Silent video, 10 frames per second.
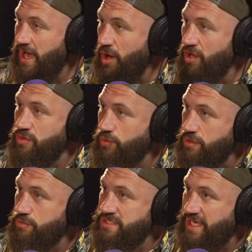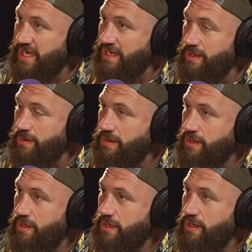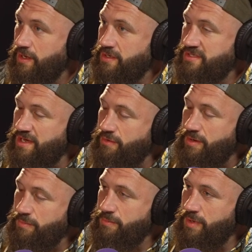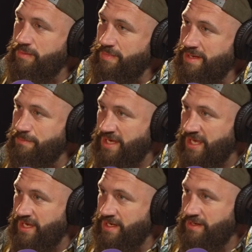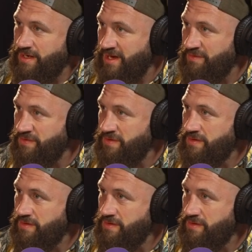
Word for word: I thought you were saying, Sarah, my mate Mickey Love.